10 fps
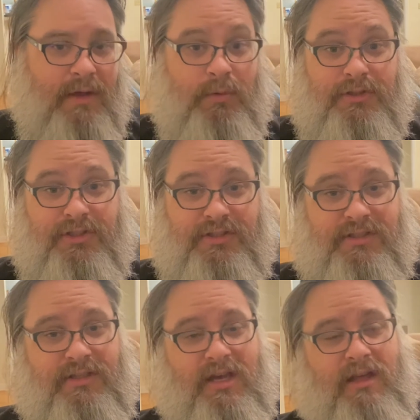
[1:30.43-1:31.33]
which is
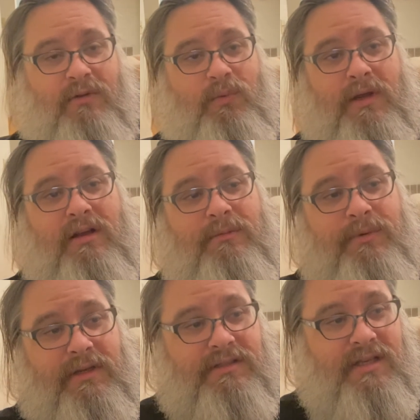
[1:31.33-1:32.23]
kind of weird
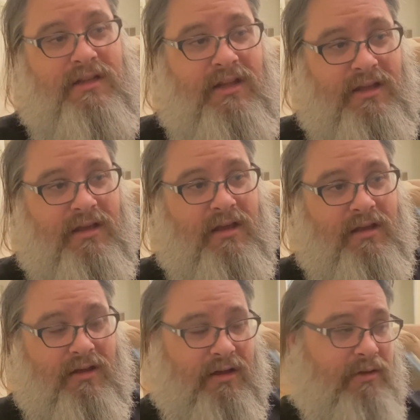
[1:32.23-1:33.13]
because
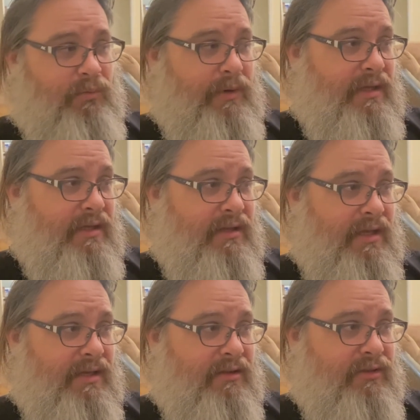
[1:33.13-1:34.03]
I really
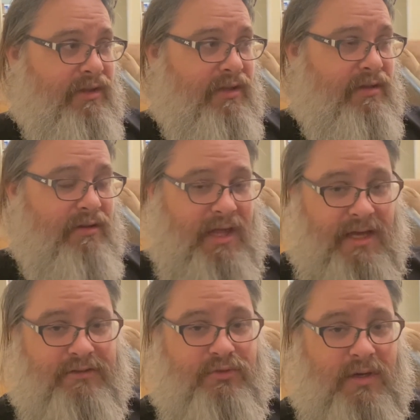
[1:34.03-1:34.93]
like the
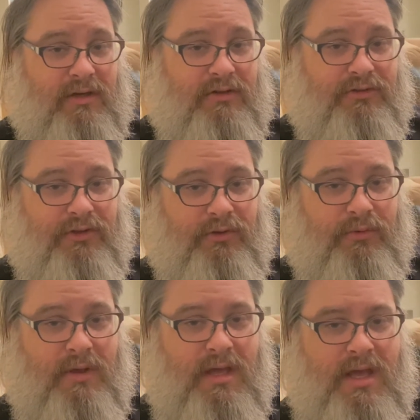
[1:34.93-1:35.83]
last record too.